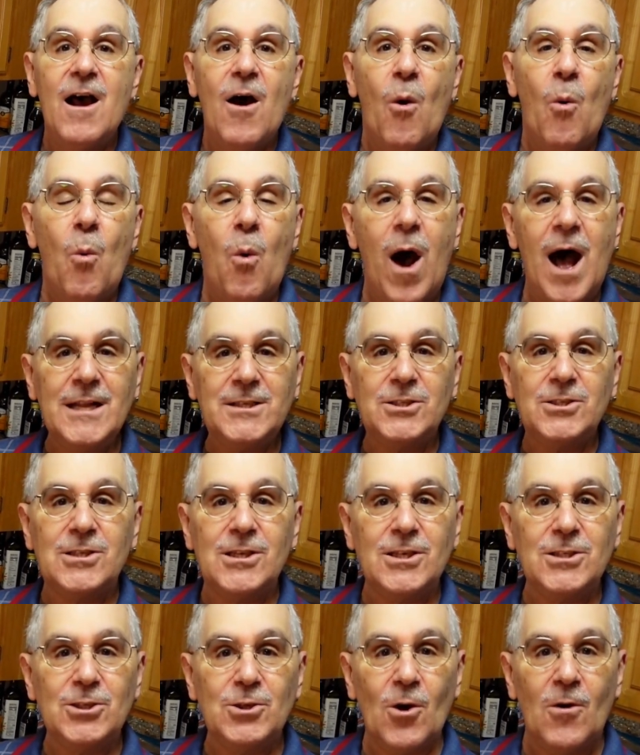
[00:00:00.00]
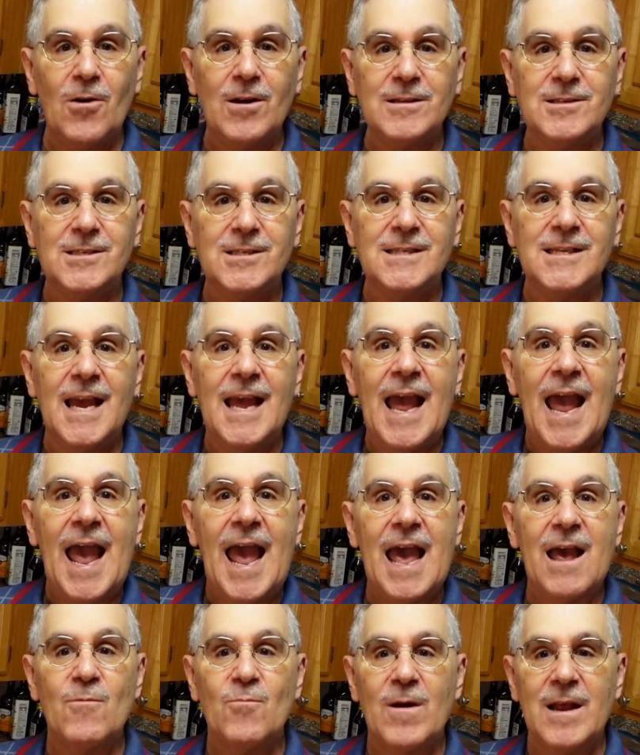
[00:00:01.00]
Watch the shorts,
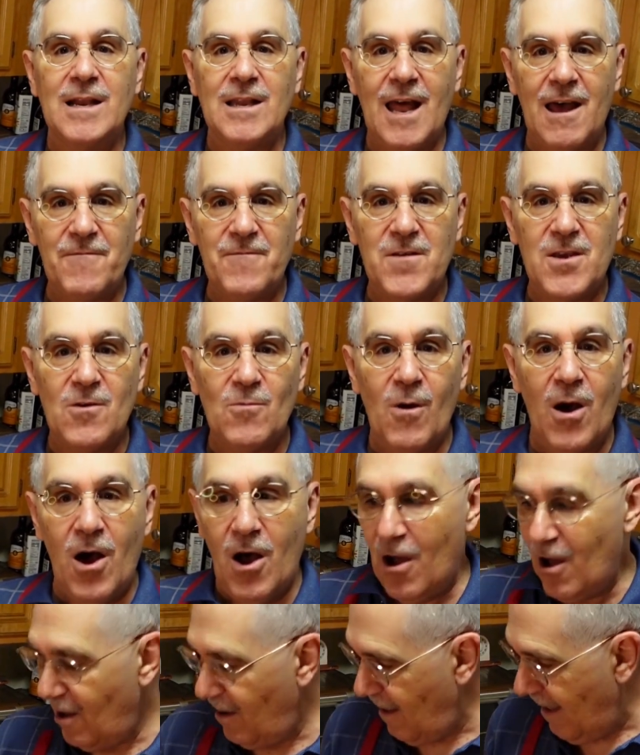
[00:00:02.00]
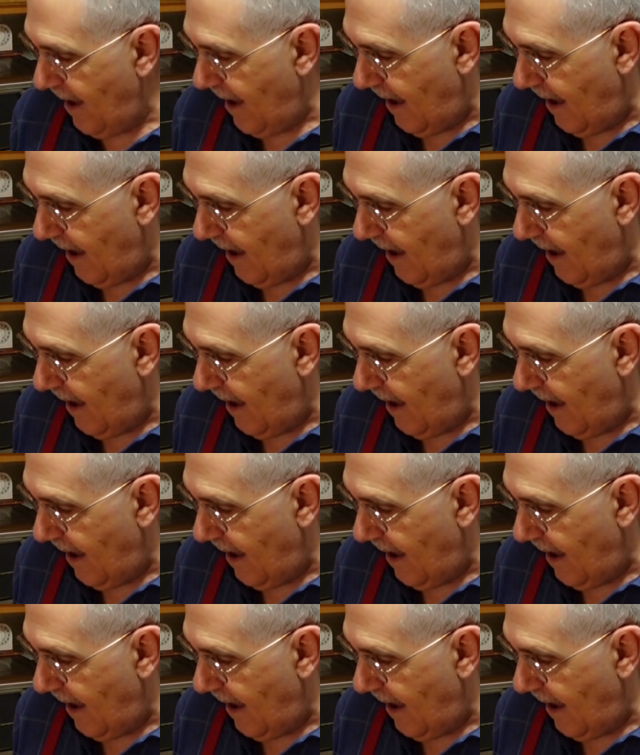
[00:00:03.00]
and we love you all.